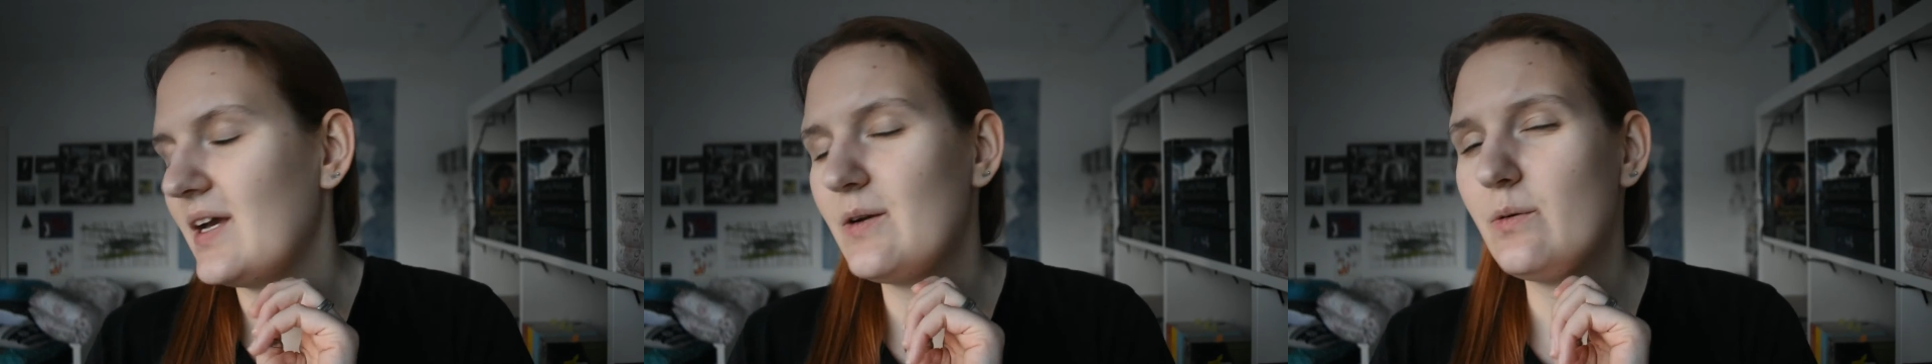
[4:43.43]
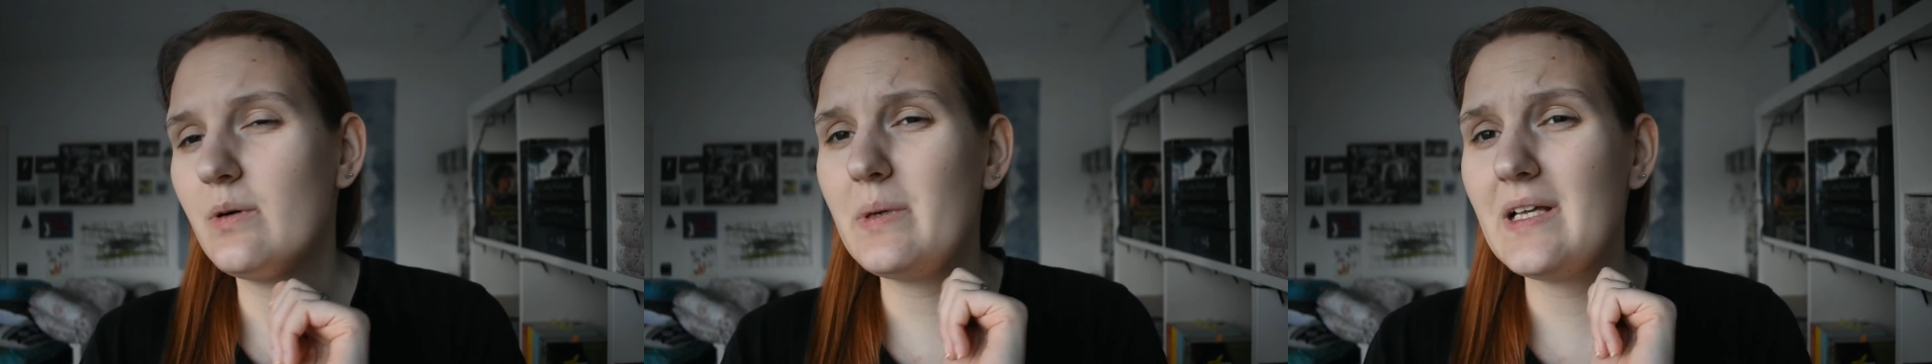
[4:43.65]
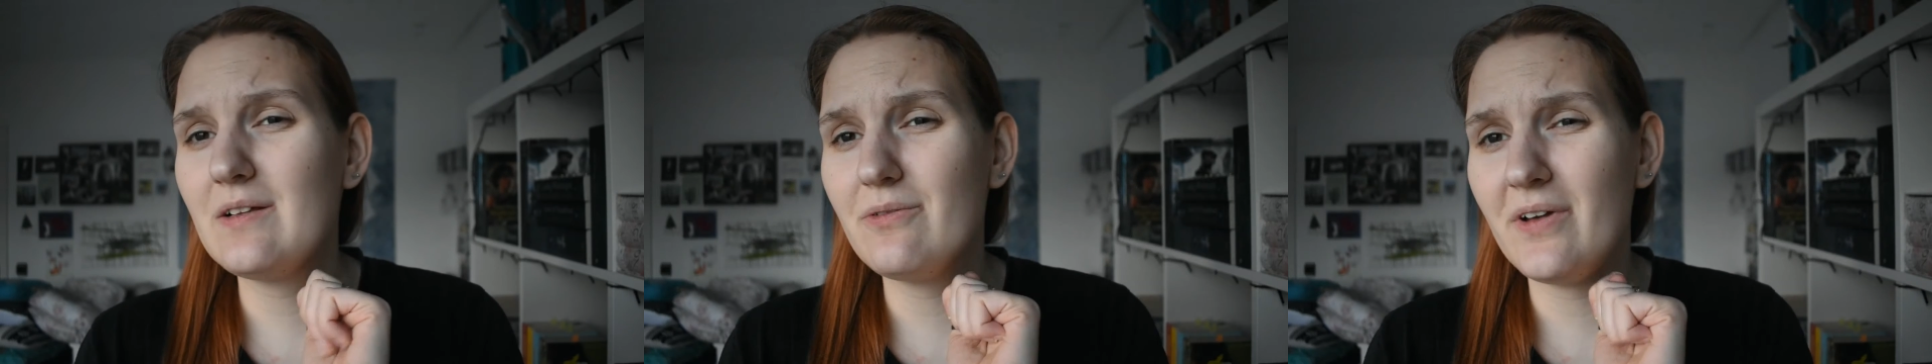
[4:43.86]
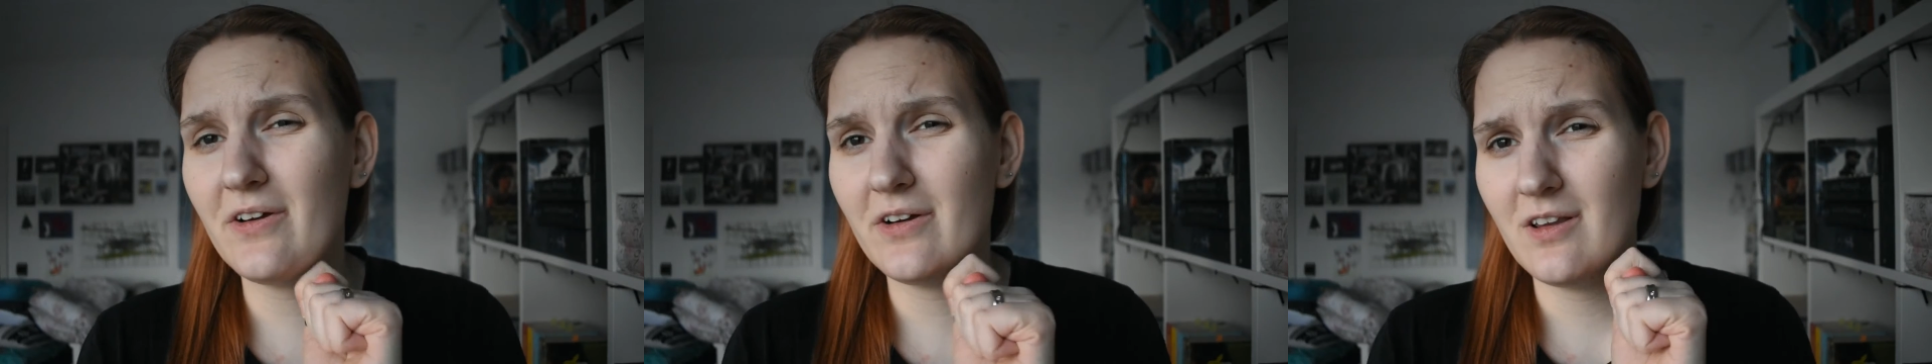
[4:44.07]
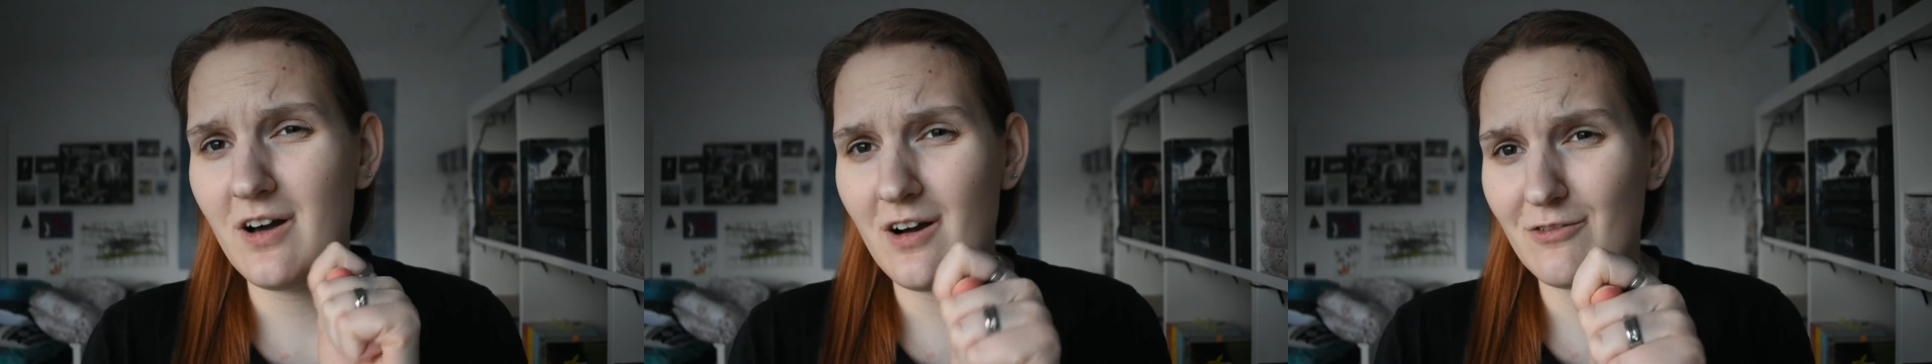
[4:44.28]
It will be a
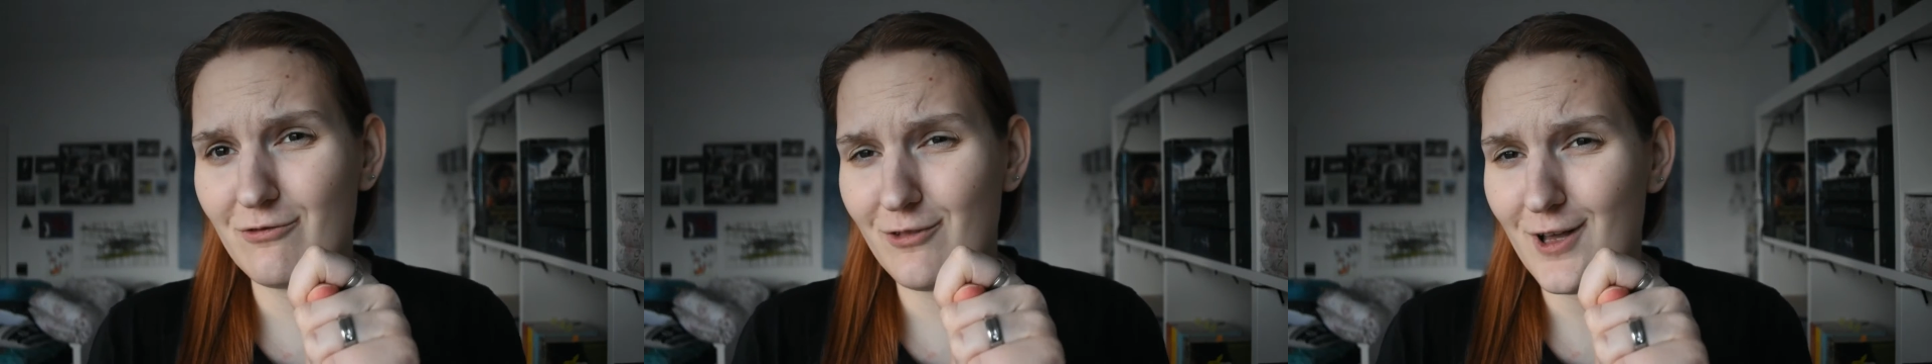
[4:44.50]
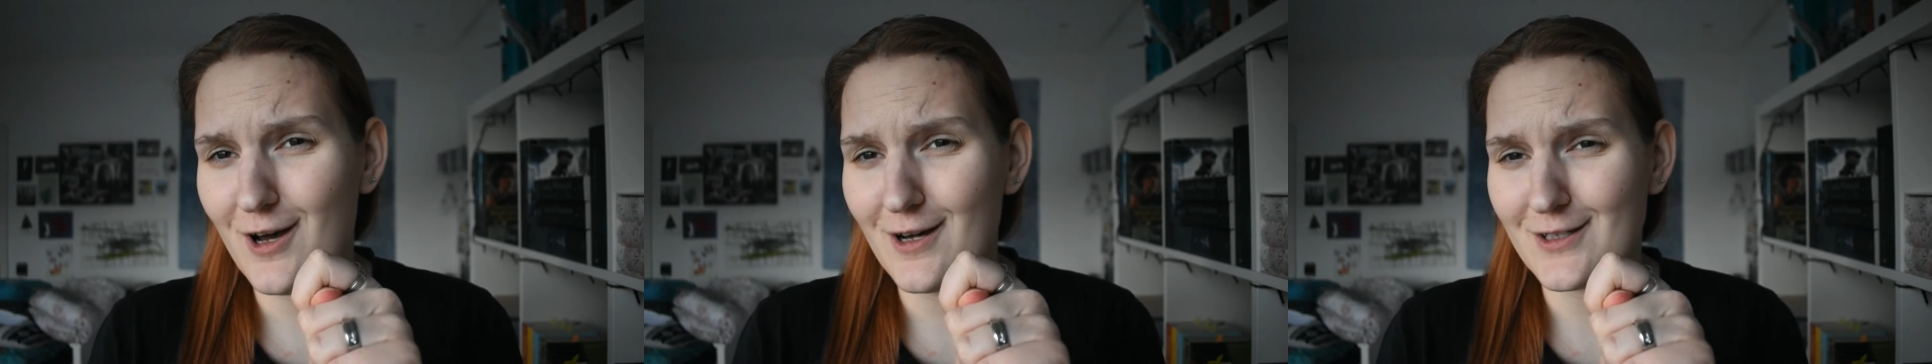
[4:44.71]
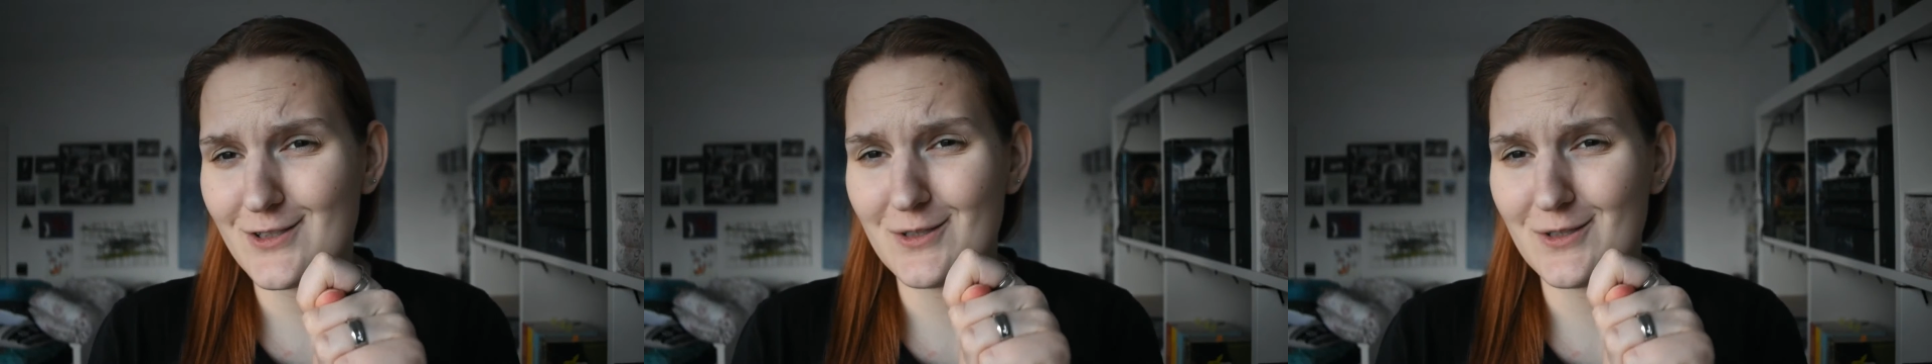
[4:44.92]
very long vlog,